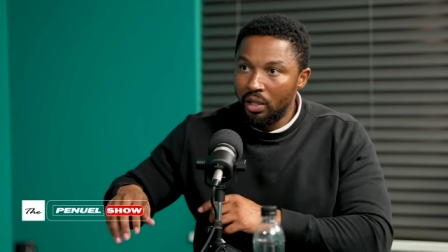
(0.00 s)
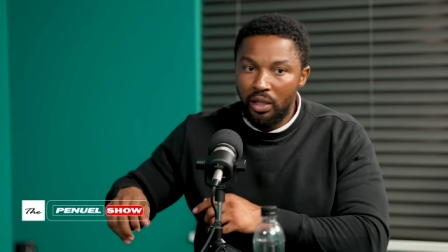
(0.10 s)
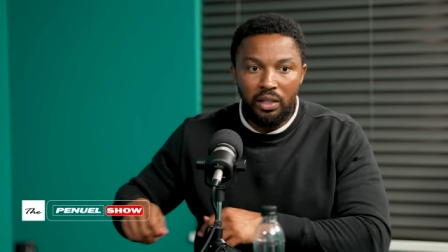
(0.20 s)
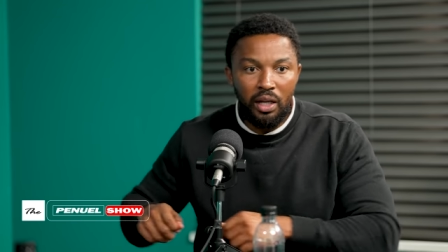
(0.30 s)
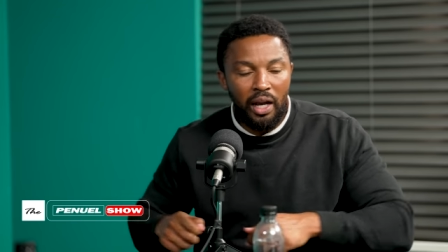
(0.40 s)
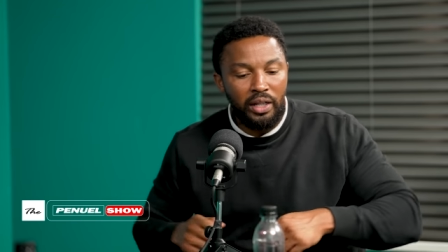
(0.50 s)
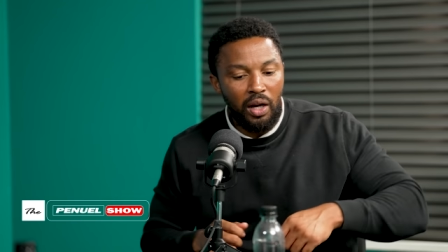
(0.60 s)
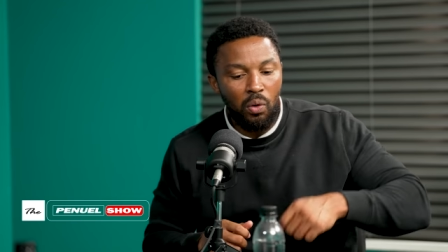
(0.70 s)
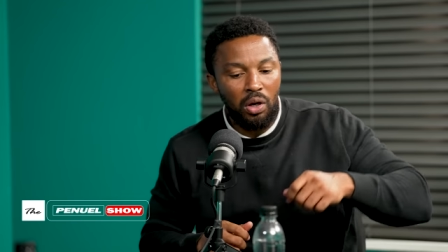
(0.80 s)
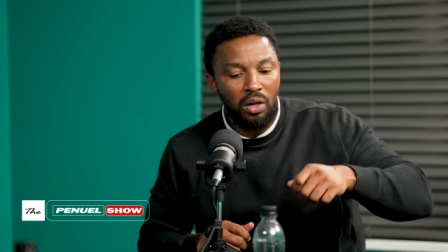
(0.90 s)
Can I
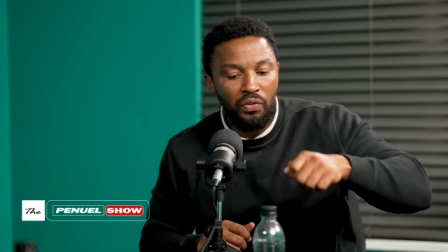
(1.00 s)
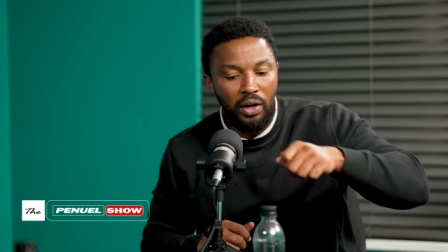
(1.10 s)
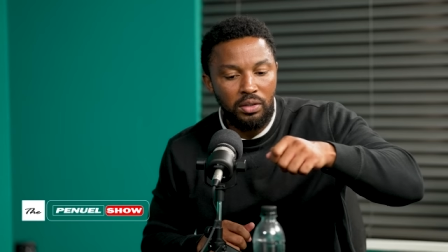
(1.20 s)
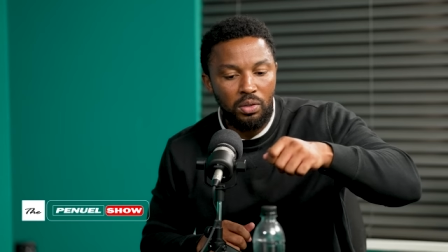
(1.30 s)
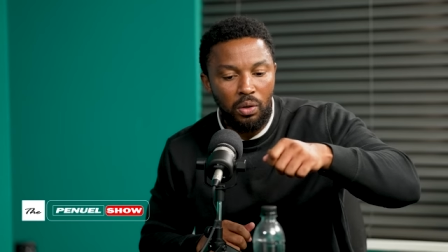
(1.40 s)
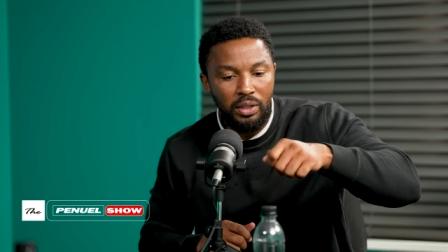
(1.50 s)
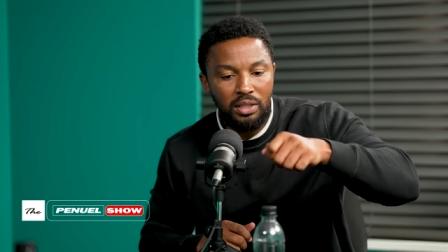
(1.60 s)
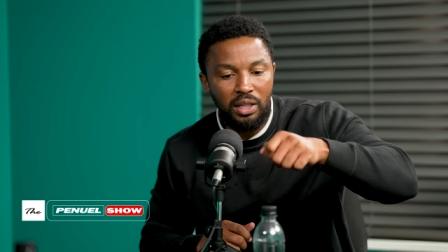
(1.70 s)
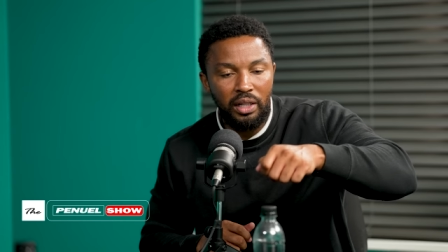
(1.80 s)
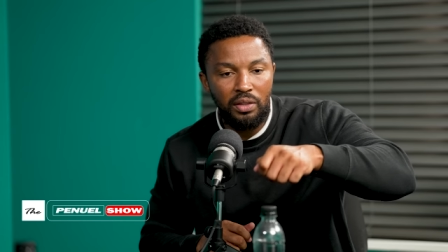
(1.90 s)
now qualify to go and
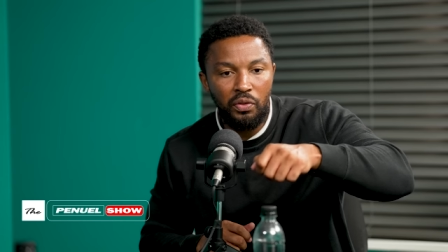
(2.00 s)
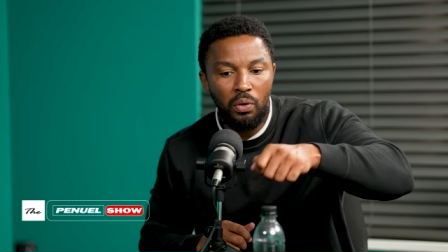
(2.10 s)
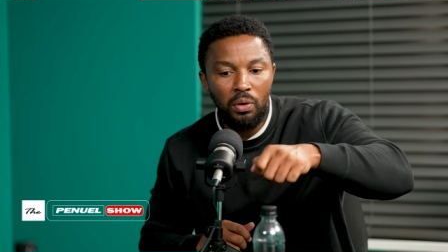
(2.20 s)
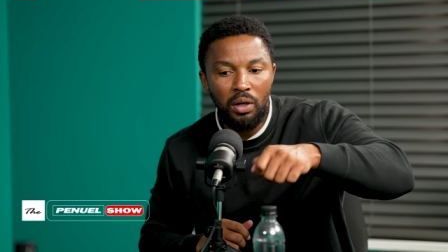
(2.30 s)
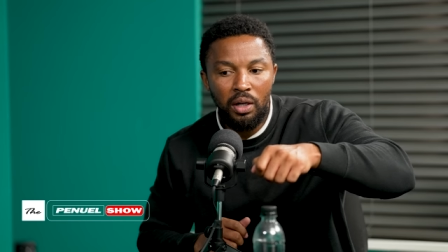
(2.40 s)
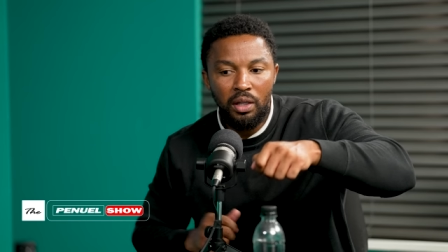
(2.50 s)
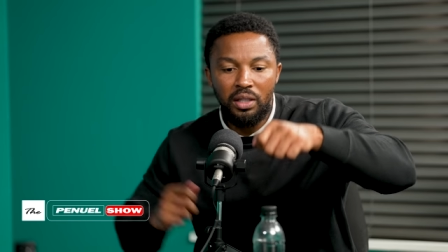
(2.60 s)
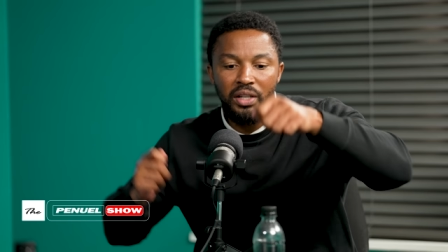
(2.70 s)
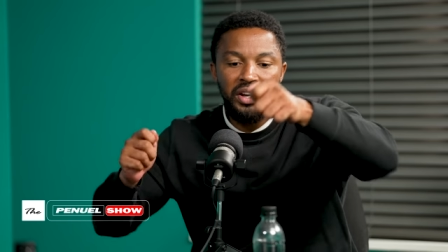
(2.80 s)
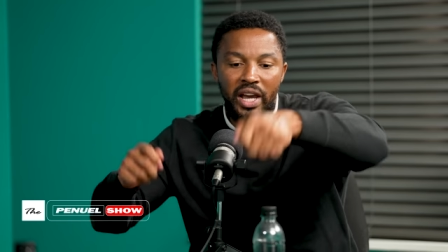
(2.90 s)
study for
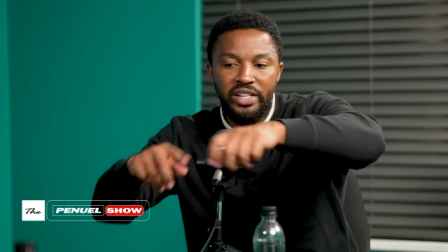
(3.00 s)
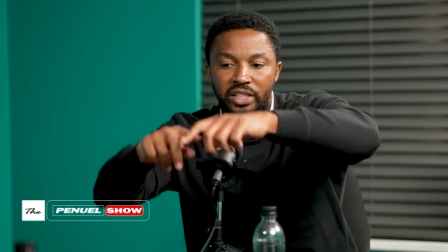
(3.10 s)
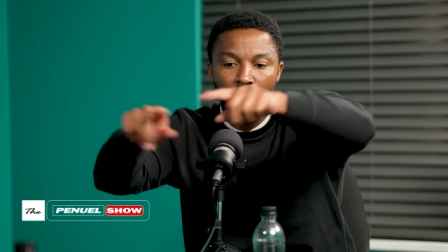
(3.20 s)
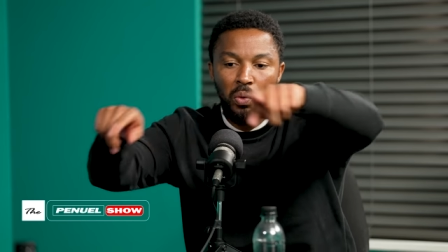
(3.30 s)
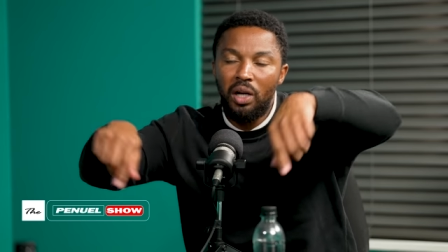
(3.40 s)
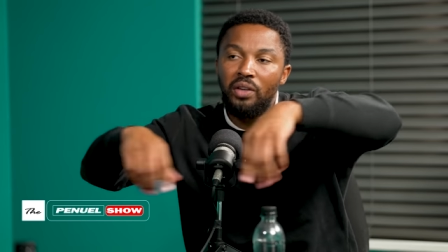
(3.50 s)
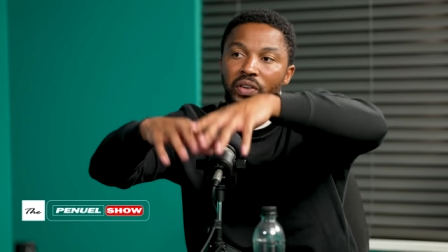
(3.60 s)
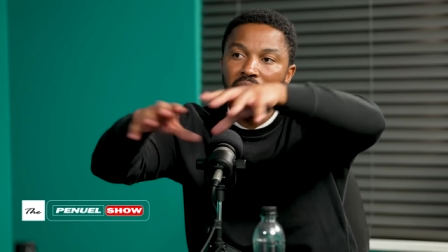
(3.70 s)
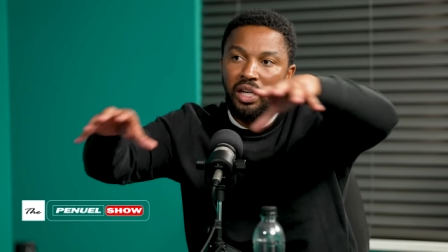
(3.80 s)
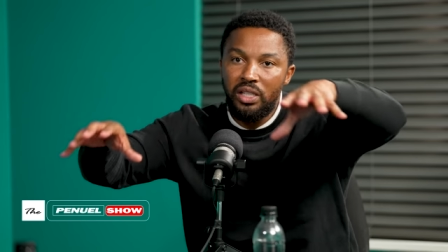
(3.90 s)
the national
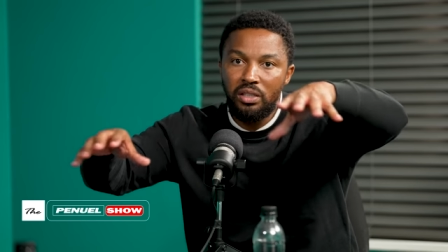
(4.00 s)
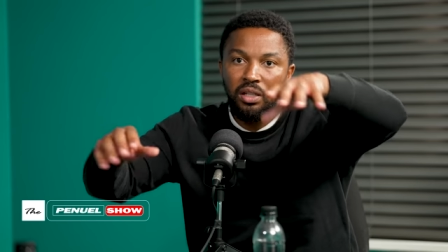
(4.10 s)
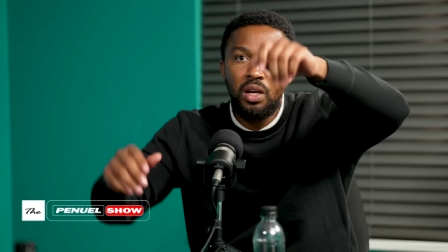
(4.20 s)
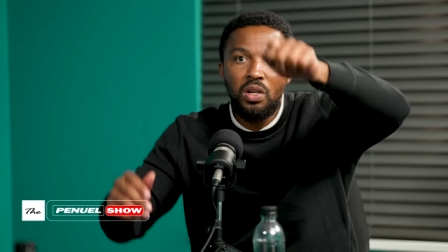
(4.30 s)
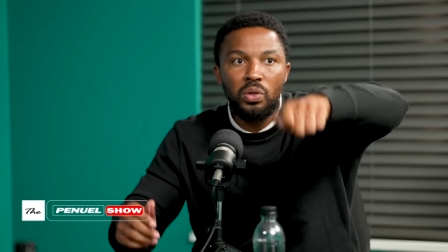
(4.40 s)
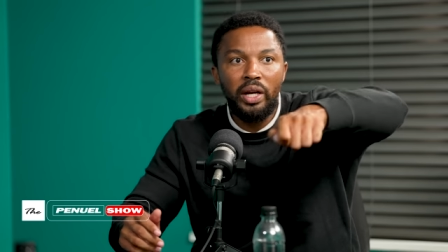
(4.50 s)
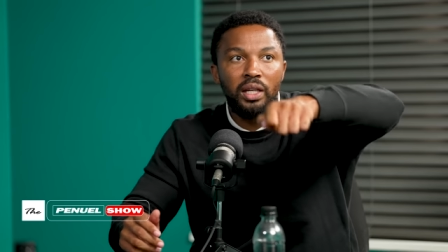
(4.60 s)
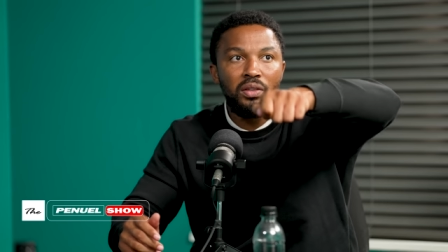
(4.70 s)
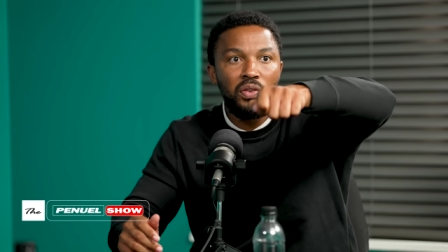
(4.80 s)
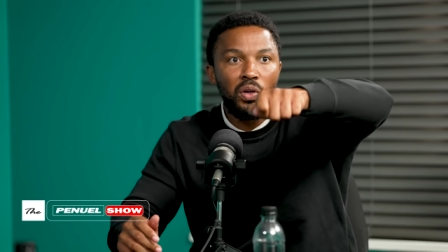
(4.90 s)
qualification so that I
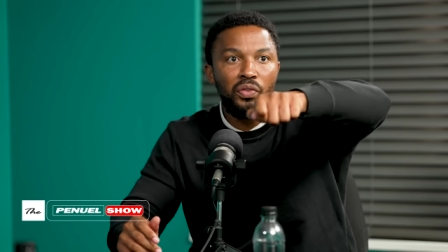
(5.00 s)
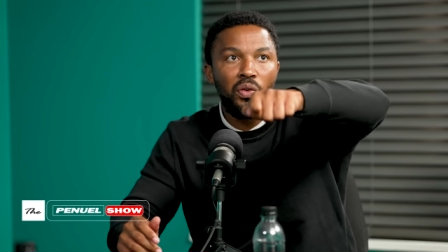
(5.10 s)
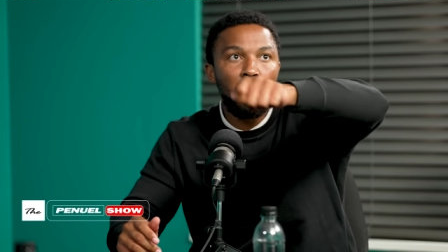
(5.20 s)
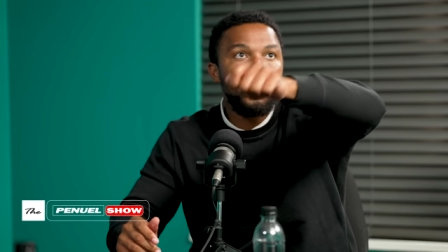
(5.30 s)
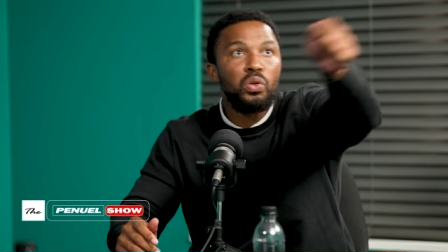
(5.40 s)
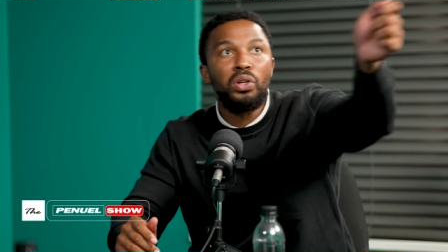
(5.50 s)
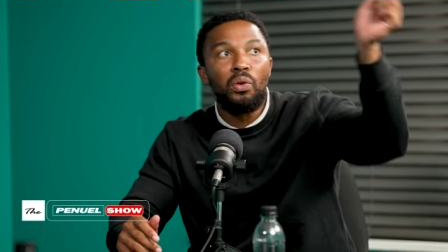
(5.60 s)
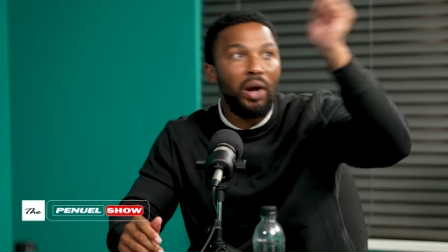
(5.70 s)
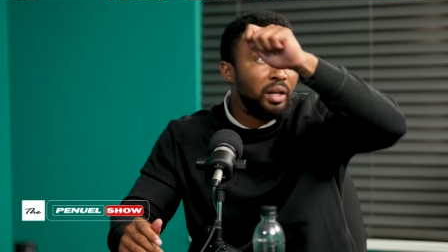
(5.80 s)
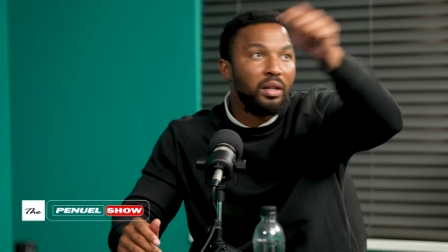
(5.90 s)
can vote for who's going to
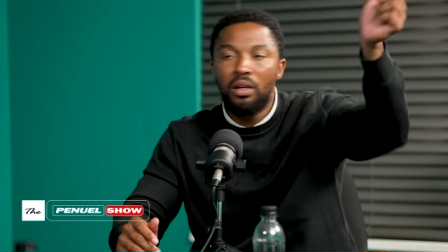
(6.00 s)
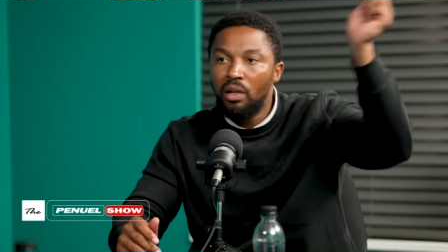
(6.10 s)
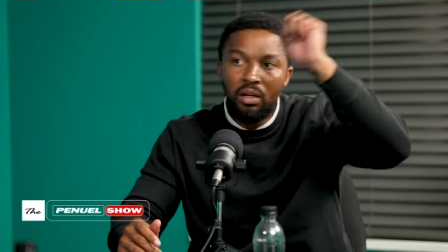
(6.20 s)
run